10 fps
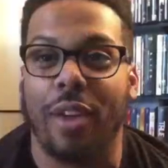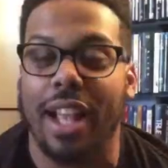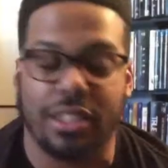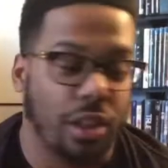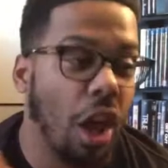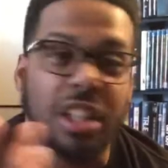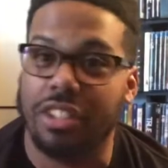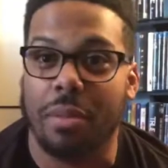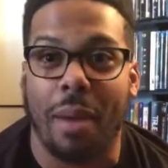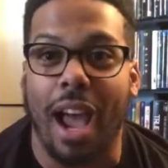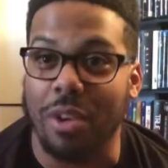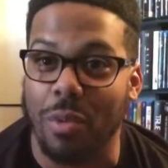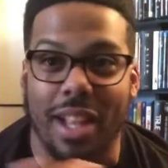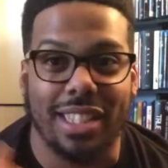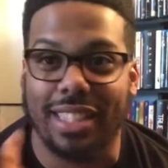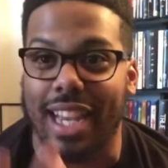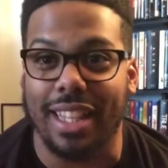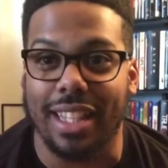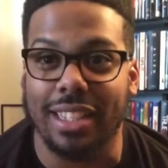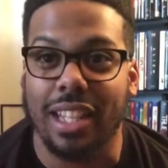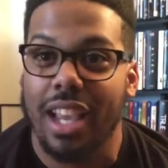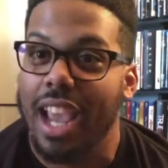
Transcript: fans lost their mind when they stated this,